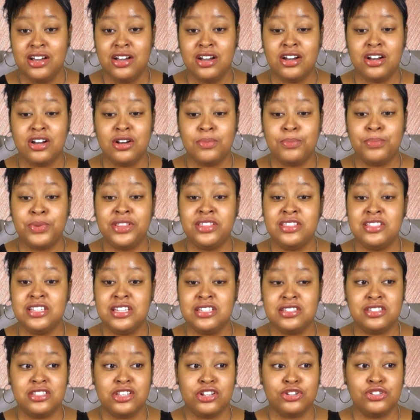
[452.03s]
But
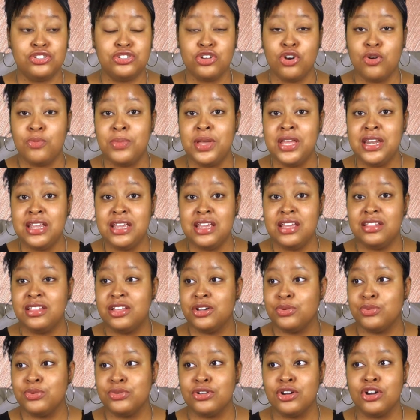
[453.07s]
since there's so many,
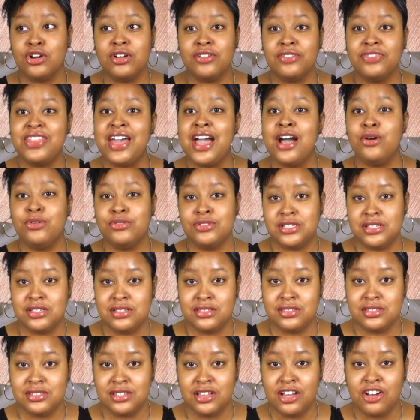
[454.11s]
there were
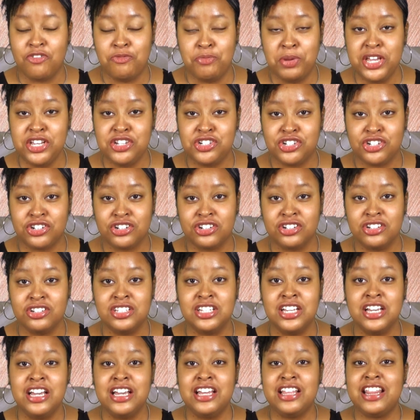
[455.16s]
thousands of
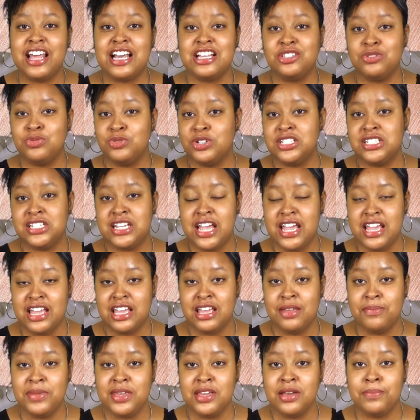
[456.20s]
pictures, that's what's
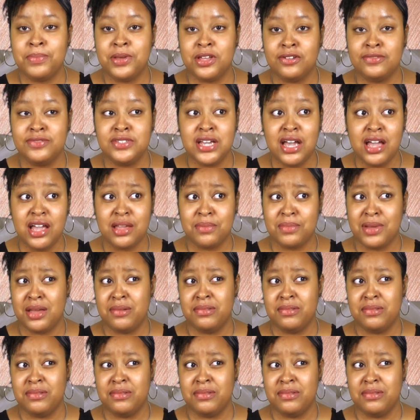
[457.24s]
taking me a bit of time.